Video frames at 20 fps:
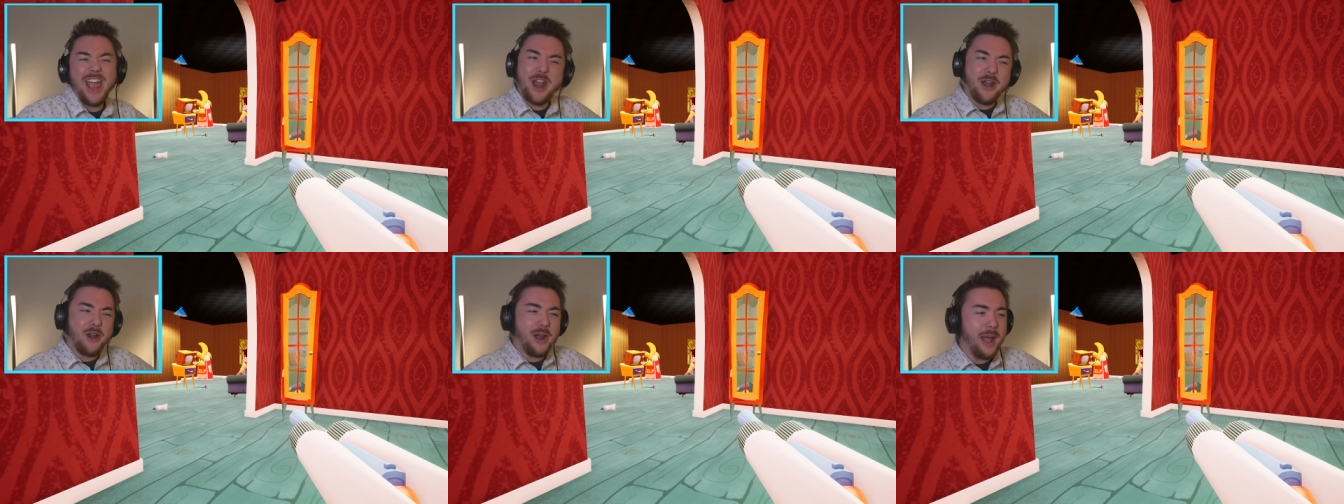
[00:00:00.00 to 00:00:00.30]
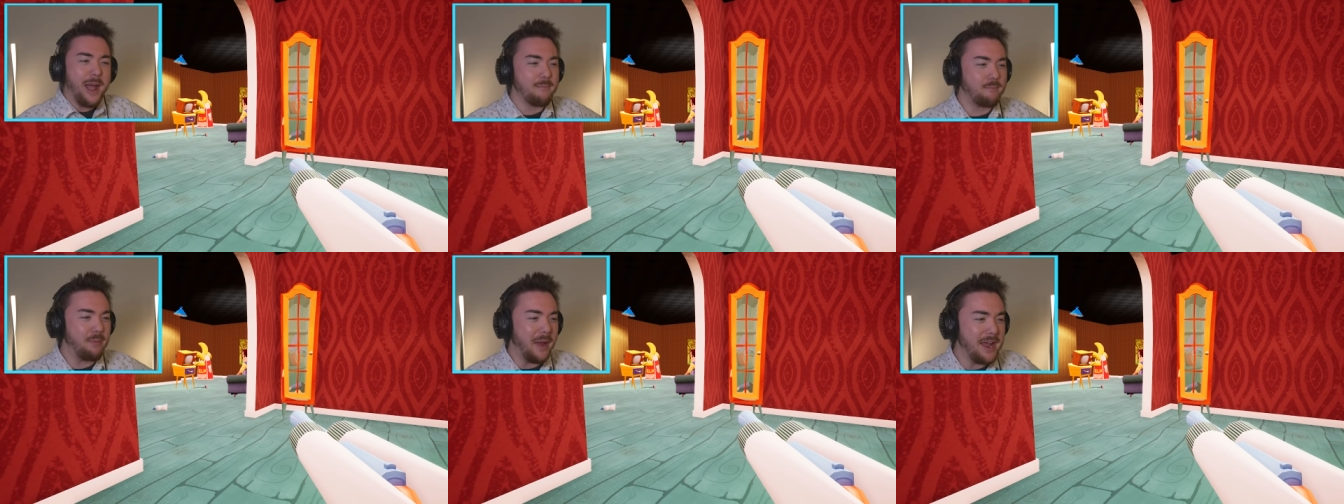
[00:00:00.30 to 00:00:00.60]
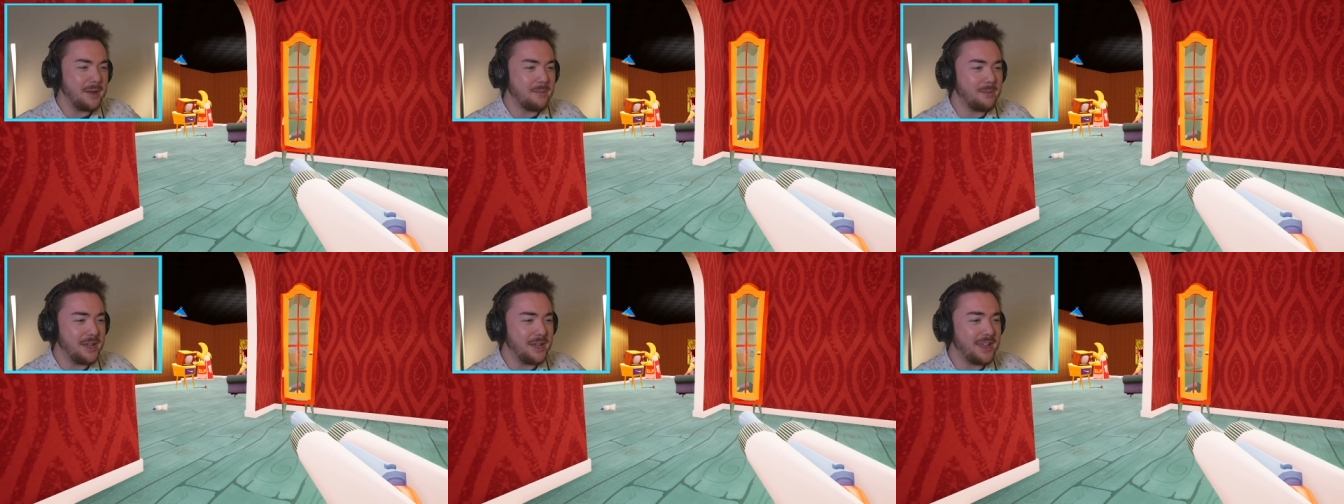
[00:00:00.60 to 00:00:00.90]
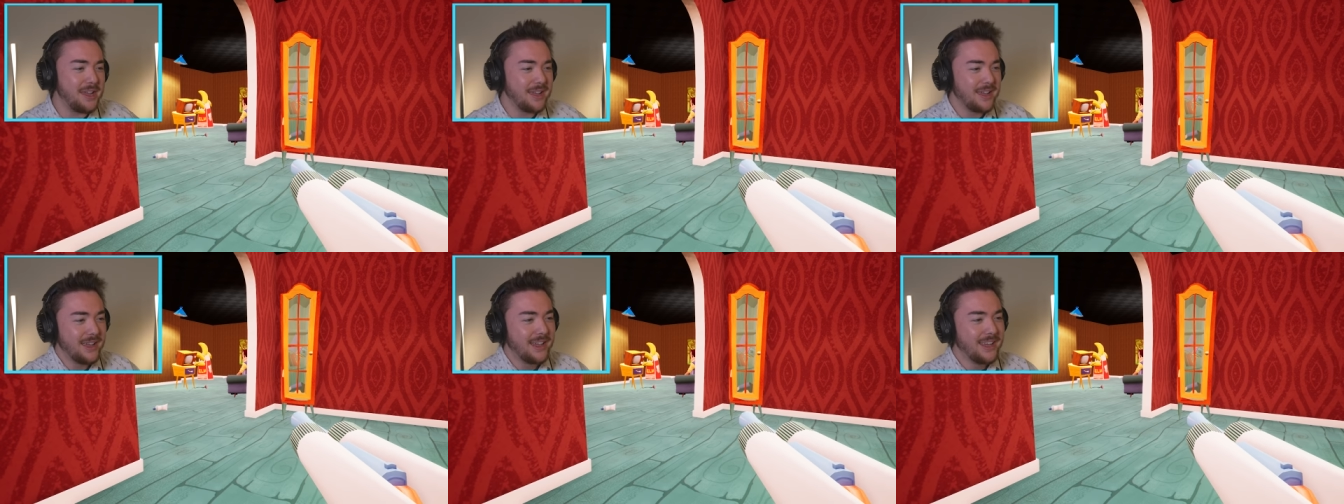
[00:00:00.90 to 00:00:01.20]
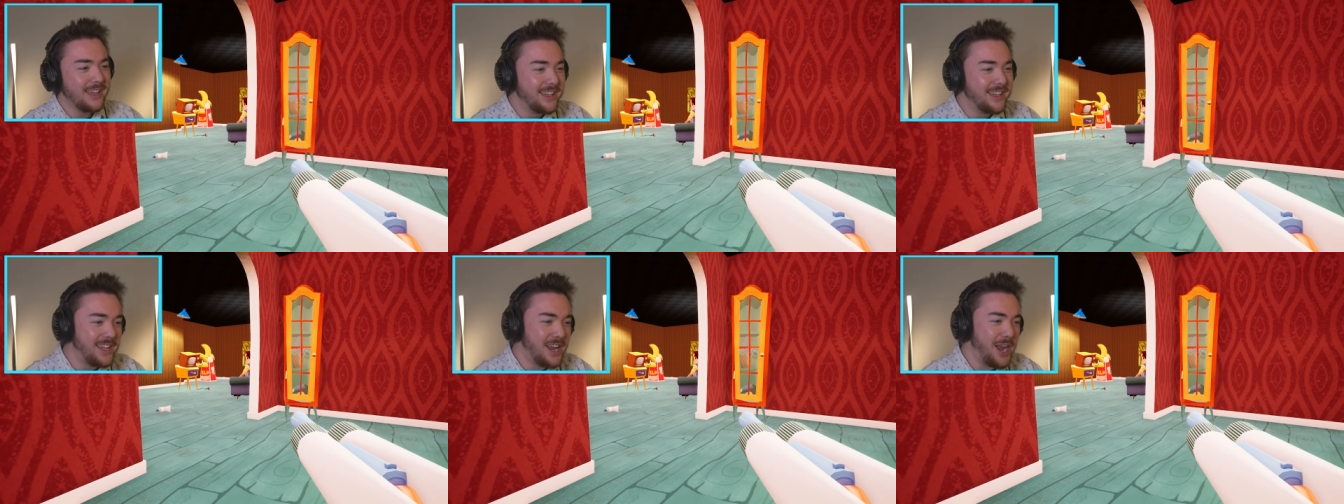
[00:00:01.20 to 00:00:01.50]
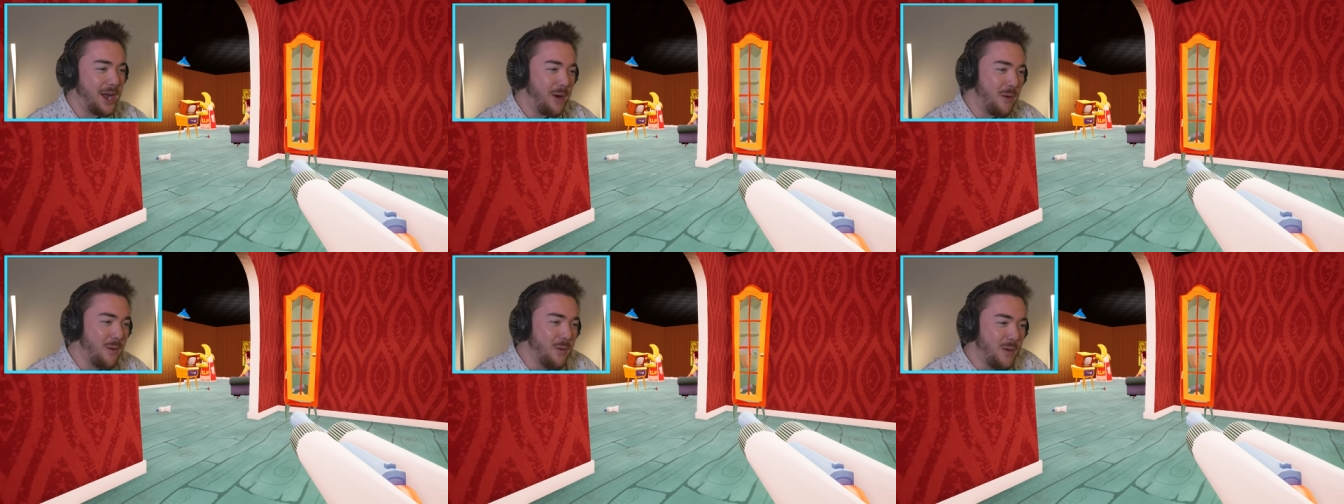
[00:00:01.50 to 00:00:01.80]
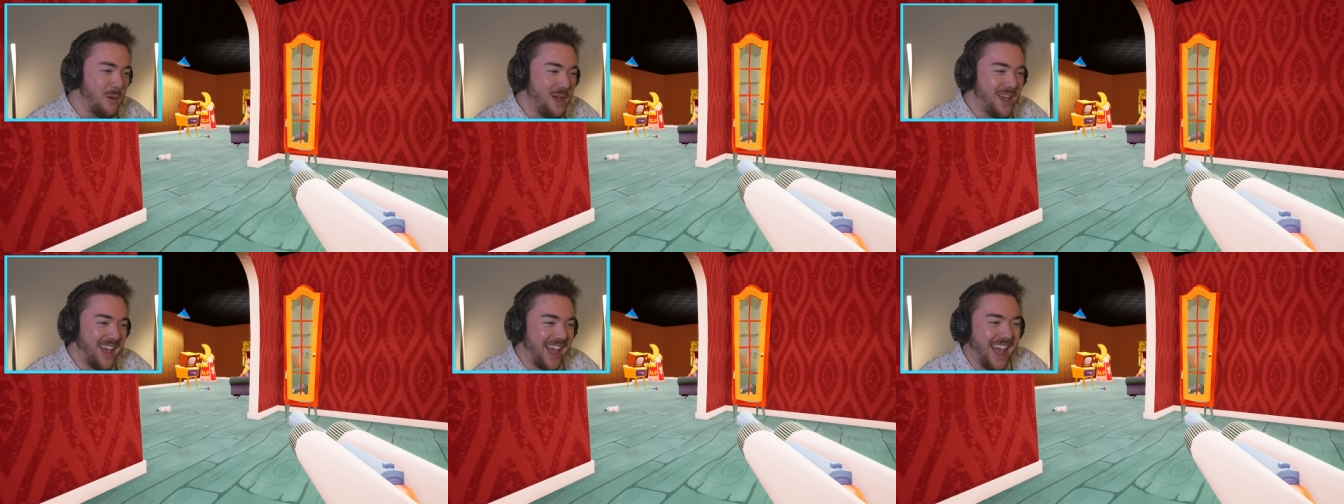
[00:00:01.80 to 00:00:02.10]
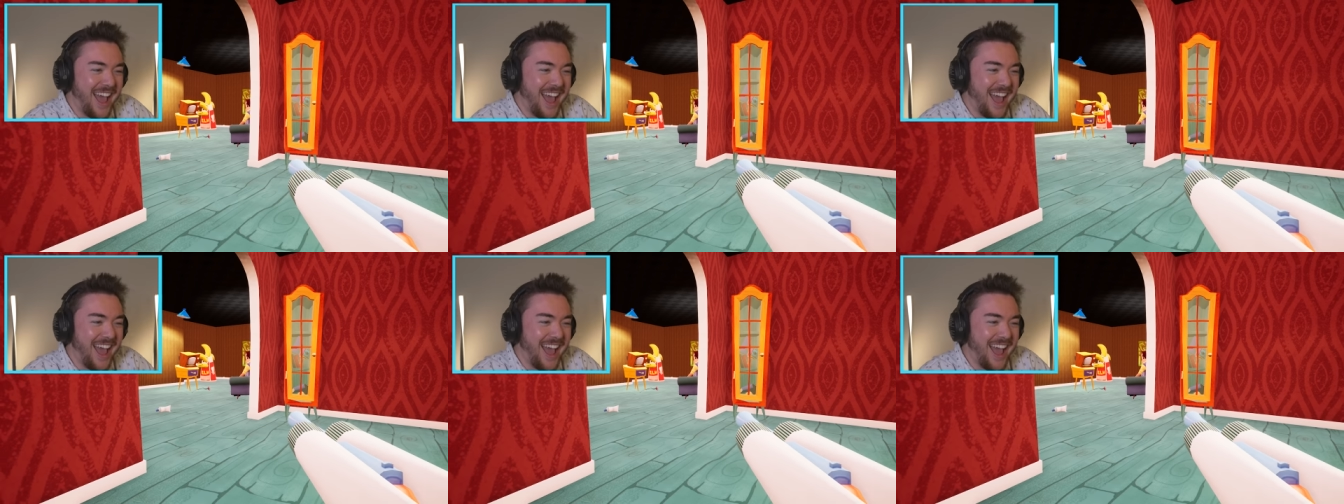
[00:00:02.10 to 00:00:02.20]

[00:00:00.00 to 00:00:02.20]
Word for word: internet, baby. You know?